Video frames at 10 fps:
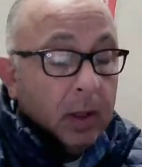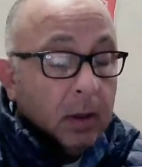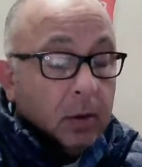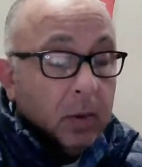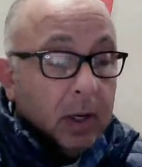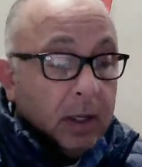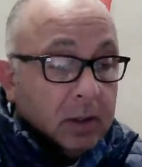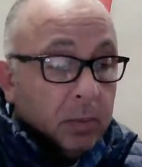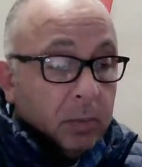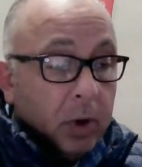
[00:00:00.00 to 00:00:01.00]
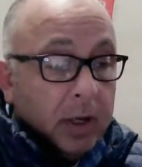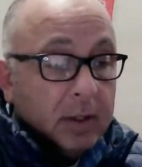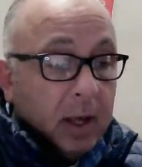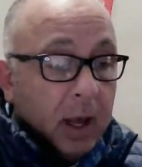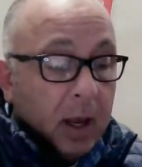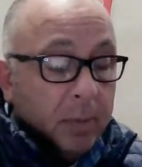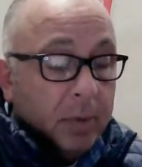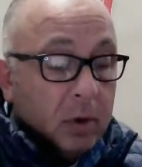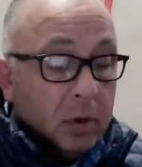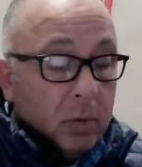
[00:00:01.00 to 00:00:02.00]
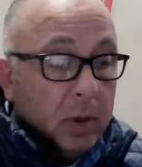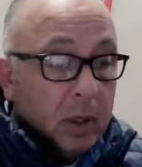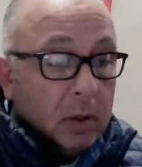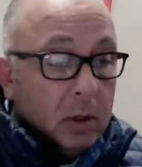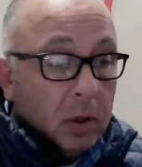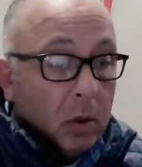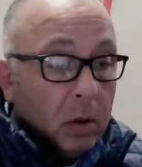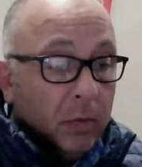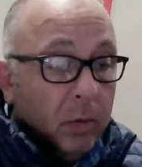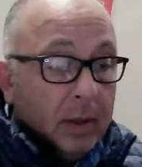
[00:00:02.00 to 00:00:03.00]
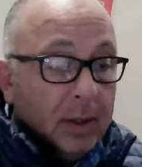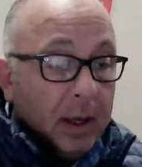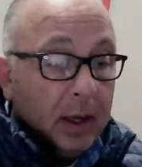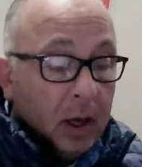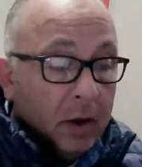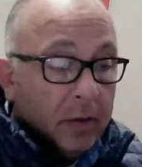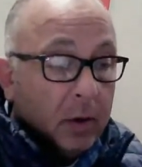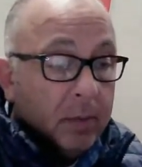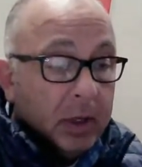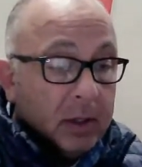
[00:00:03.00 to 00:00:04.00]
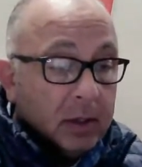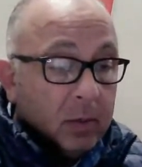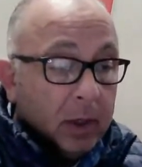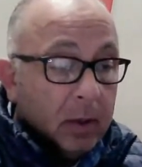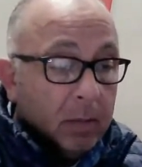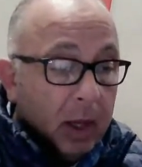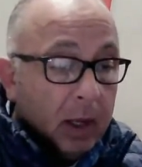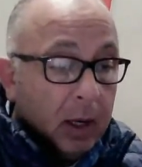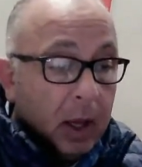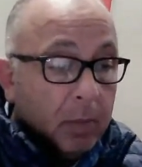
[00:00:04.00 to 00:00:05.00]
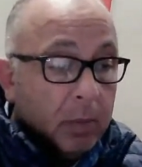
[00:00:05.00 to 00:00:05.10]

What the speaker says: Do we need some breaks to happen, or or if we take care of our business, we can make it happen?